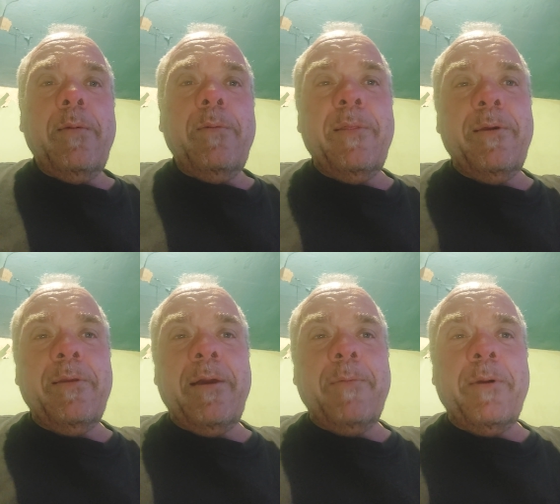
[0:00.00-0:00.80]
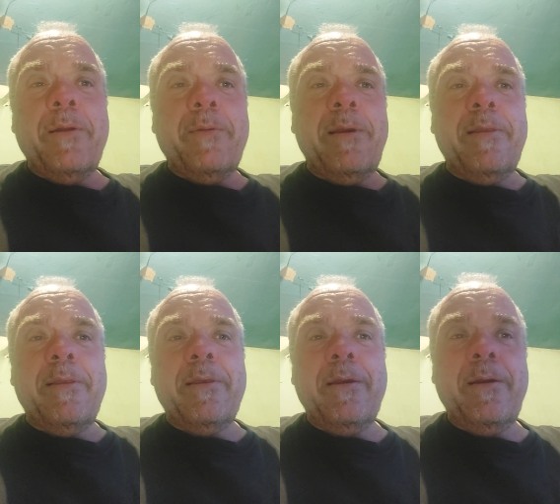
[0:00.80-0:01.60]
Well, there's a couple good
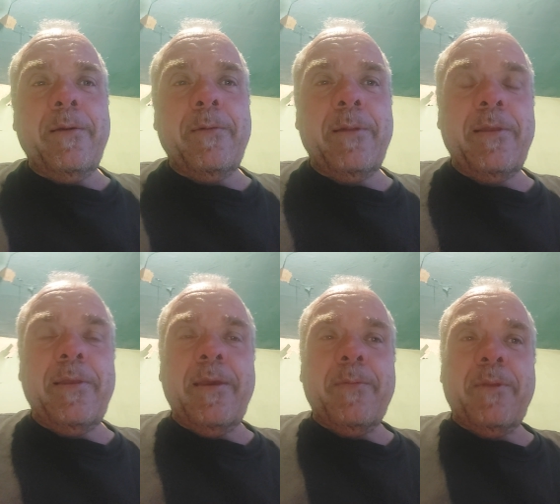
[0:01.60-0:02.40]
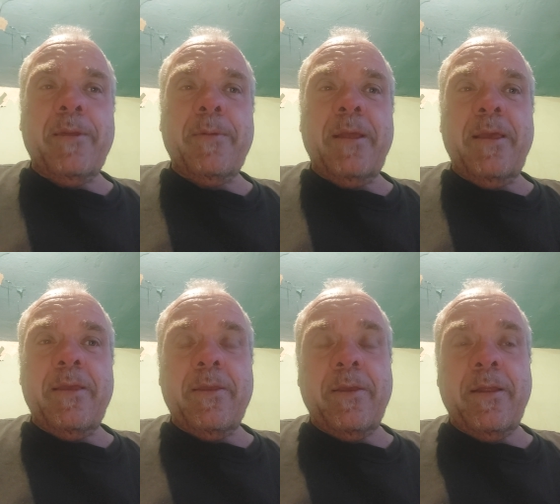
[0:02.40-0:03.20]
reasons here. I want to see if Liberty
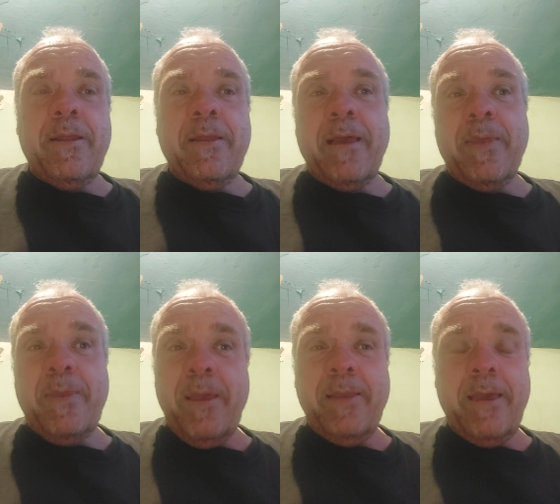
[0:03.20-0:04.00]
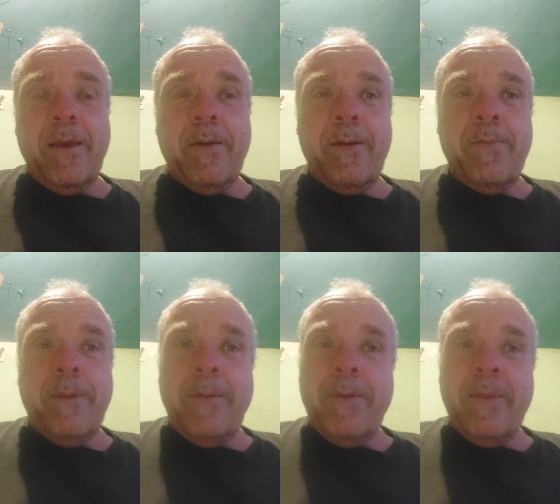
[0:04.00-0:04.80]
is as good as I think they are.
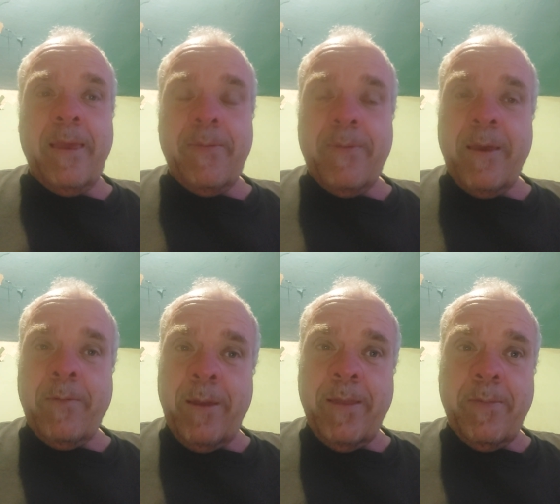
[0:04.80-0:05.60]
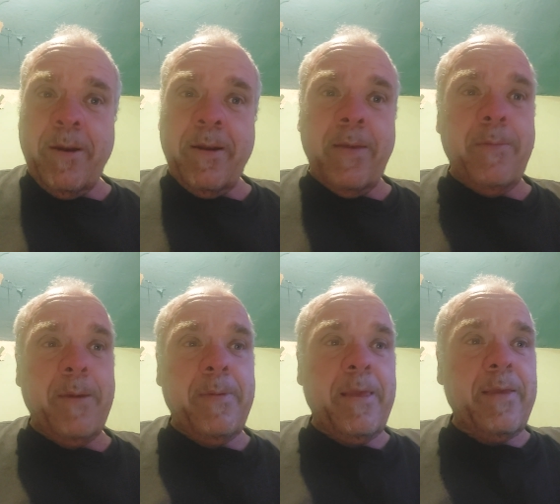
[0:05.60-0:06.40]
Maybe they, if they win tomorrow night,
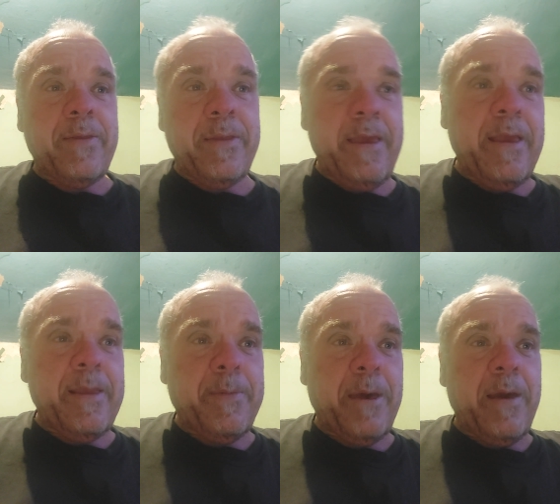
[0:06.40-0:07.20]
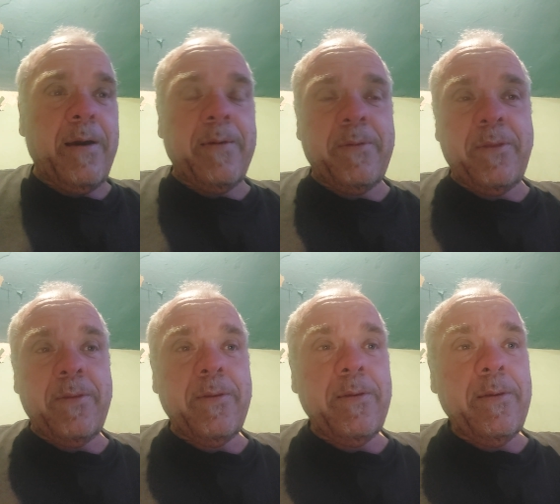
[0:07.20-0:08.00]
maybe they can sneak in the playoffs.
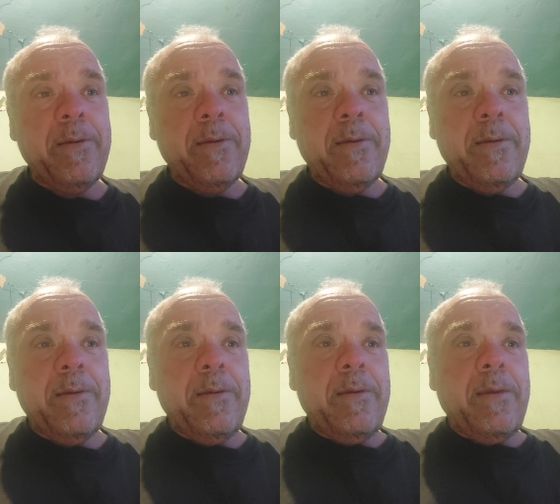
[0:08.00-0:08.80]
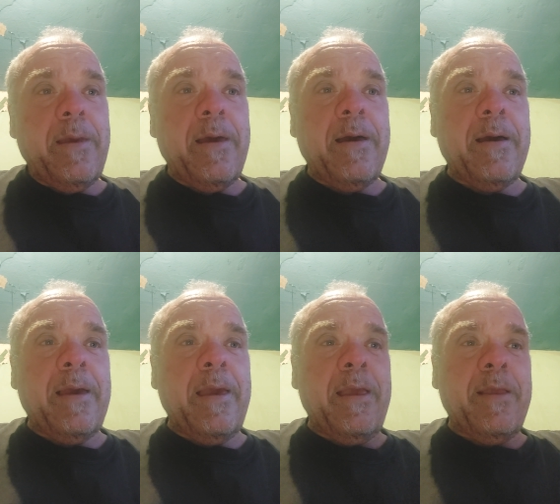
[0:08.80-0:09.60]
Uh,
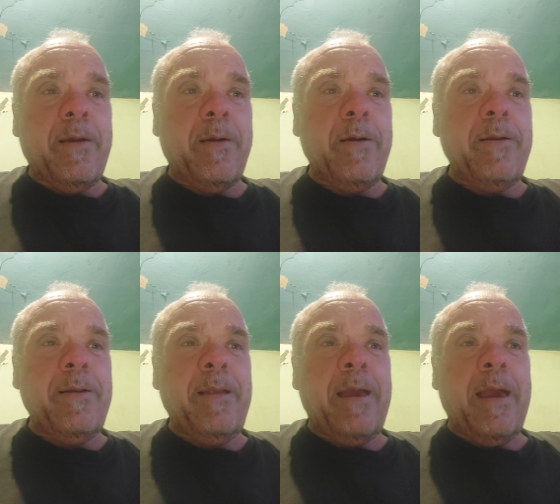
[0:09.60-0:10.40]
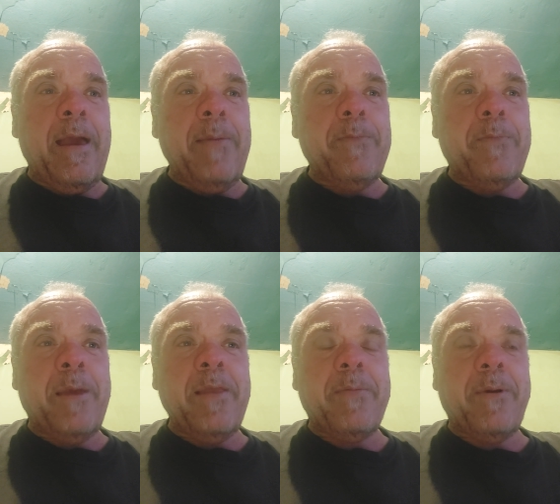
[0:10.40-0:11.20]
East Hardy at
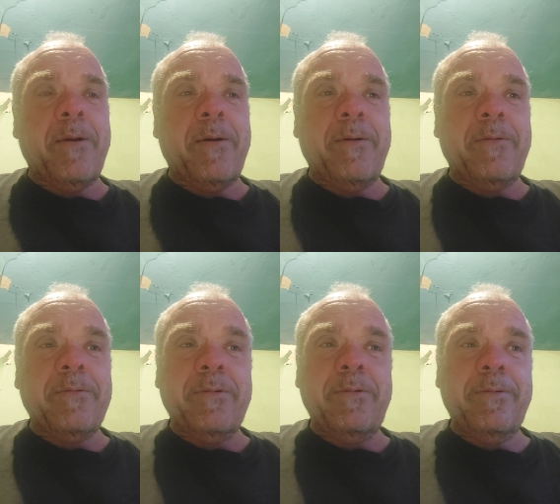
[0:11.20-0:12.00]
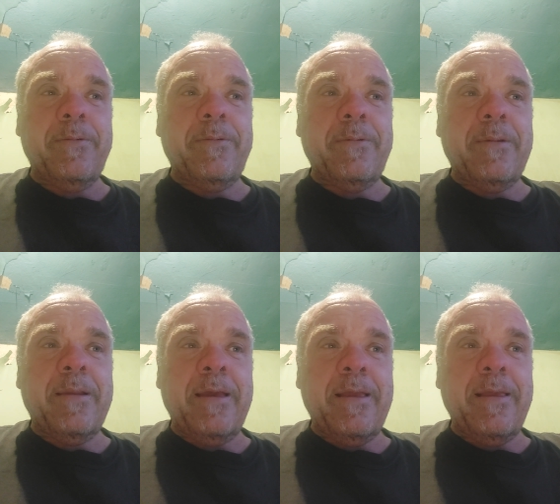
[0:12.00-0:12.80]
Pennsboro. Ooh,
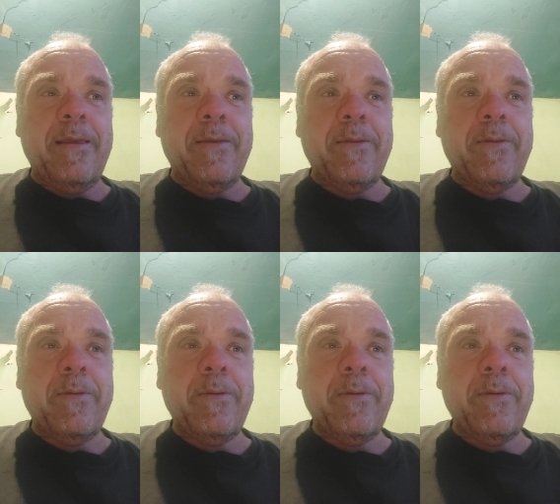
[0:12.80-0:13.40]
like this.